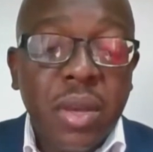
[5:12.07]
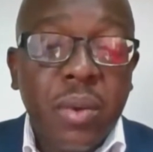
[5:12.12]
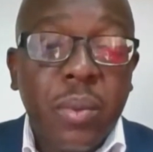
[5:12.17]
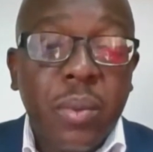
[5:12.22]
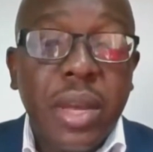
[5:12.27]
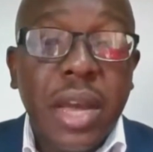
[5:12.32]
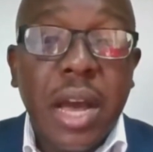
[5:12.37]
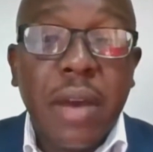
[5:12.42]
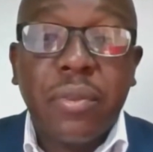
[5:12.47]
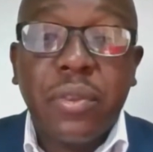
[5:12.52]

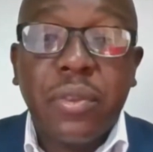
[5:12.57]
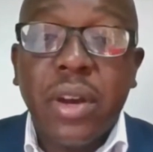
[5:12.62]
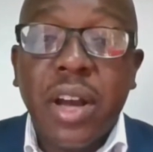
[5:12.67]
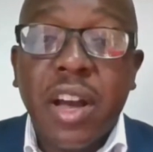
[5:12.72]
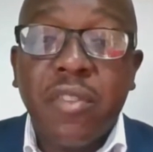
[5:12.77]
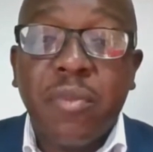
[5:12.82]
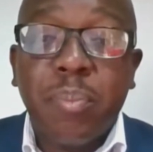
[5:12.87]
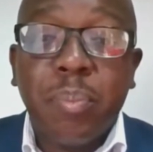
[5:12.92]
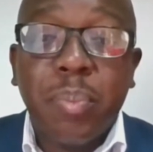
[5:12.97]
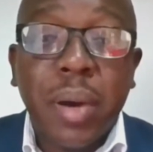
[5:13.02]
We have to
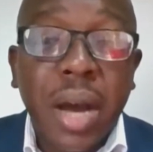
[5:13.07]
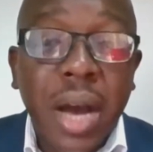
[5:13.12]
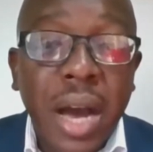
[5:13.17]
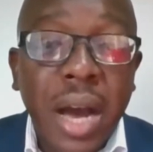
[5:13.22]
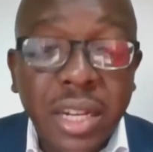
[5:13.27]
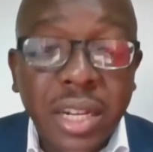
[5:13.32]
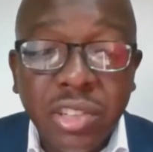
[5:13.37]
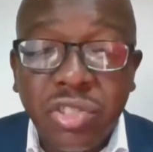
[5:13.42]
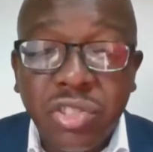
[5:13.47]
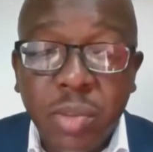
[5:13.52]
have
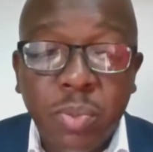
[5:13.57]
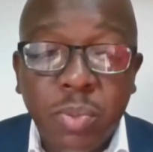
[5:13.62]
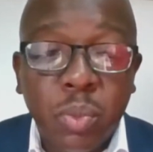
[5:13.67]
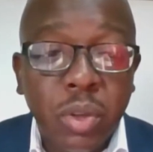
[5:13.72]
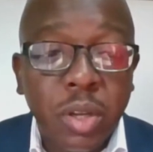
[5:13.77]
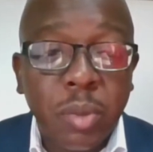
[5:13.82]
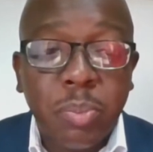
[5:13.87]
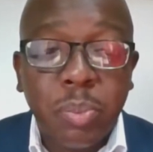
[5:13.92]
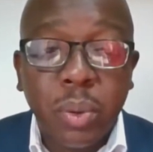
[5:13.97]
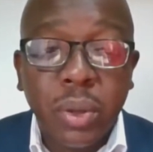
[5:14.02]
partnerships
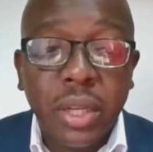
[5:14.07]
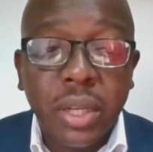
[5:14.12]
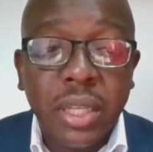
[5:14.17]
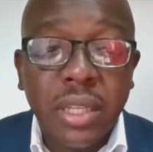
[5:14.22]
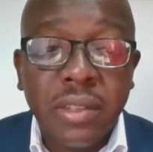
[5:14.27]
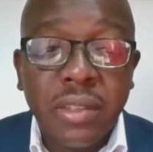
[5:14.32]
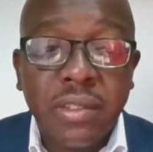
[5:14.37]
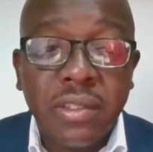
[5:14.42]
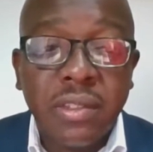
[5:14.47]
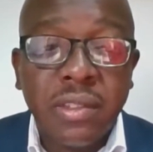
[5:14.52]
with the
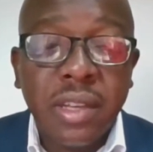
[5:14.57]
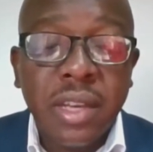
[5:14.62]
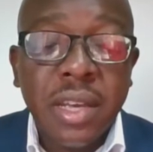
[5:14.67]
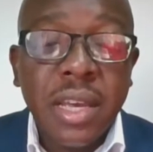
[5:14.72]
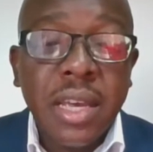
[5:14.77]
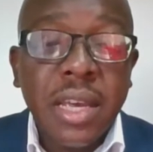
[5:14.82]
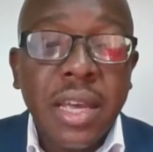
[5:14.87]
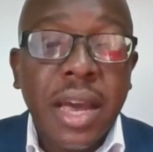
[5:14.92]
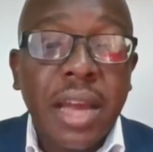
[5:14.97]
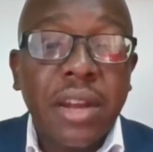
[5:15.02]
police
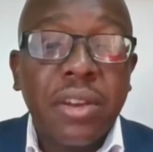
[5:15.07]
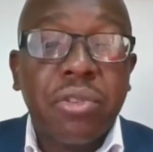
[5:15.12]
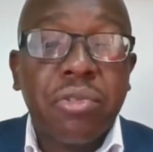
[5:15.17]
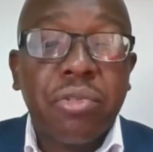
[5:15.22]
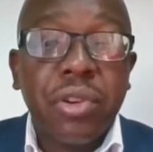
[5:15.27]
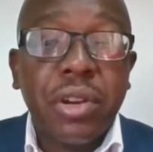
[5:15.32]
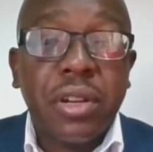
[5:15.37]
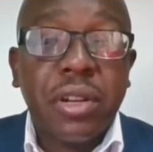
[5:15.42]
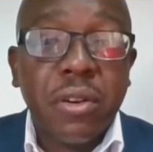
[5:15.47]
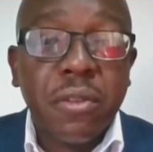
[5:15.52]
and
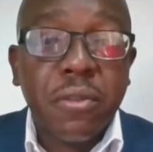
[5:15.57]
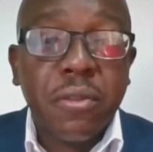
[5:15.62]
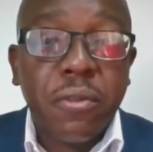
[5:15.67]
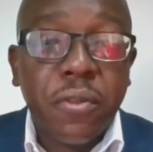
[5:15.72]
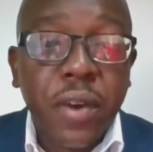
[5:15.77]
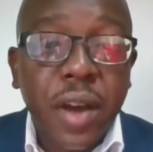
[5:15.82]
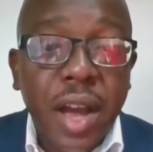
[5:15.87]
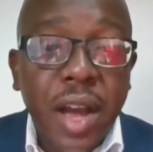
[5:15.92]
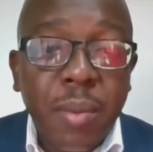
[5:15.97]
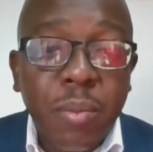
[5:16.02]
create our
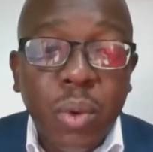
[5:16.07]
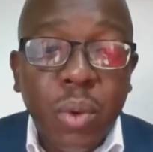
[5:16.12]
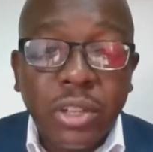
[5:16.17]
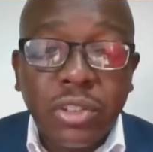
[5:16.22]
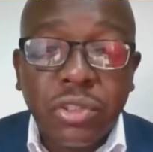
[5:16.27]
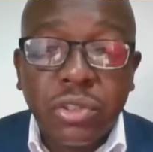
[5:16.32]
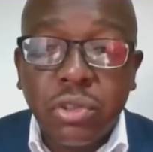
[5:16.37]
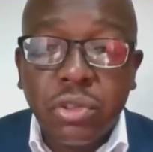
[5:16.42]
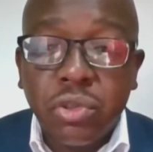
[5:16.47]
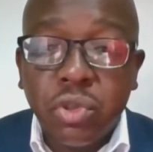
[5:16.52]
farm
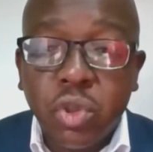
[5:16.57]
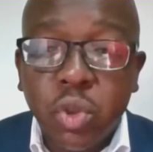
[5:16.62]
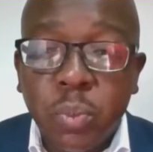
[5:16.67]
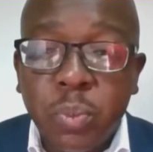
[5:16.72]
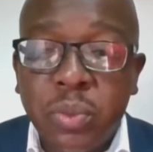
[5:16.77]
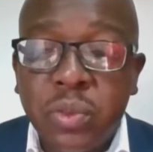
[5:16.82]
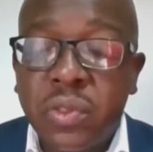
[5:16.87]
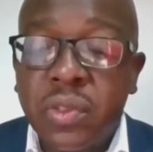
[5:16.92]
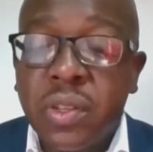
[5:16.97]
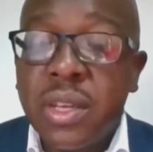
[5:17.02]
watch
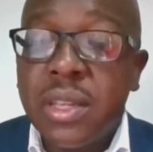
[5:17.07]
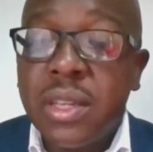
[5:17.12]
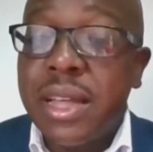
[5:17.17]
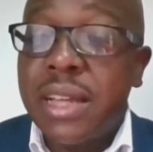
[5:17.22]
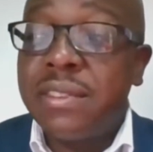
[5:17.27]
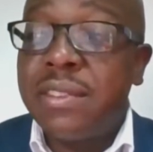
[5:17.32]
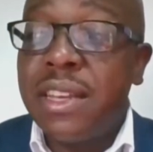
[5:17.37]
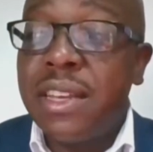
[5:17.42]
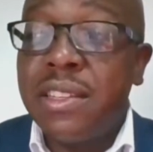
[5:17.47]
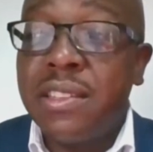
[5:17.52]
groups.
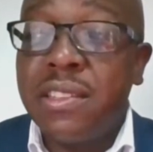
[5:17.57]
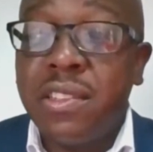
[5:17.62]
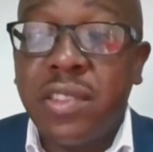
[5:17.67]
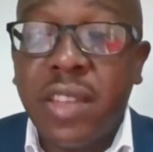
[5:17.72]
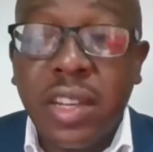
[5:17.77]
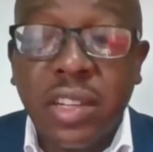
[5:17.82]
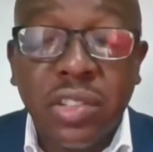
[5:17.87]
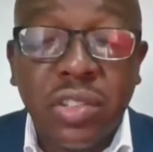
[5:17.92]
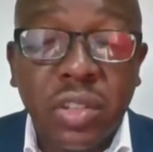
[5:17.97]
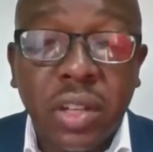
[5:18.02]
That's
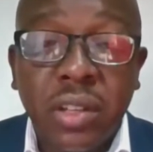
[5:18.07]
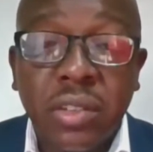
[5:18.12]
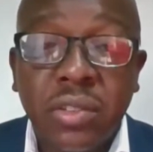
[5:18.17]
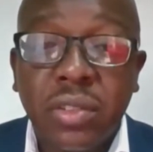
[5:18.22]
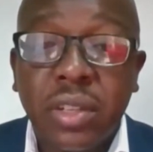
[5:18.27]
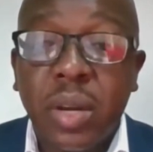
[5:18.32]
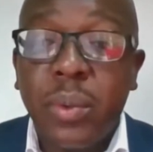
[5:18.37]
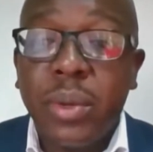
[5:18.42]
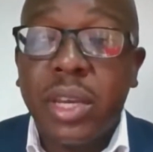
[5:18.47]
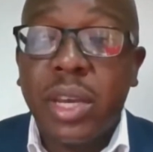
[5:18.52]
essential
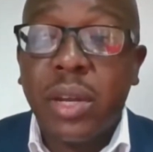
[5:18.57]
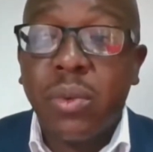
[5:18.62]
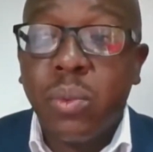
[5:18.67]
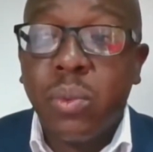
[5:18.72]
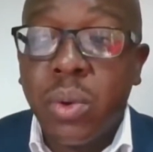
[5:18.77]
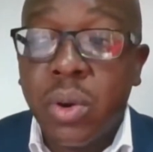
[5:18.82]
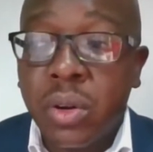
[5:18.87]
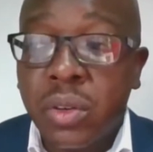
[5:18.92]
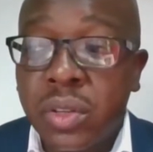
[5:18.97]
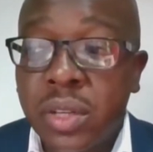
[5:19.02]
so that we can
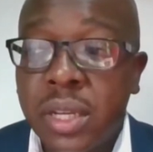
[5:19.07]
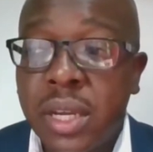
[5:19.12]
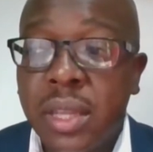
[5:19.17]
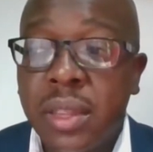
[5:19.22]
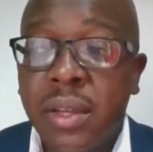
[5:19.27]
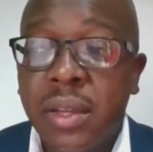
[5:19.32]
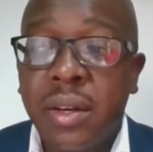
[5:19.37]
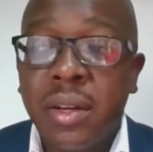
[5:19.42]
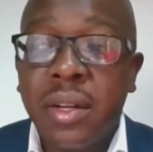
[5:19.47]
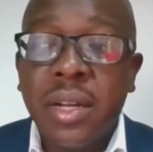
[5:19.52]
work
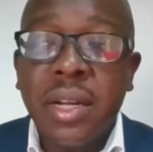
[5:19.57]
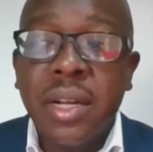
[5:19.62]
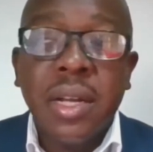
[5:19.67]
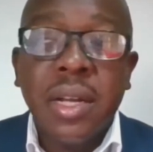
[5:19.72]
together.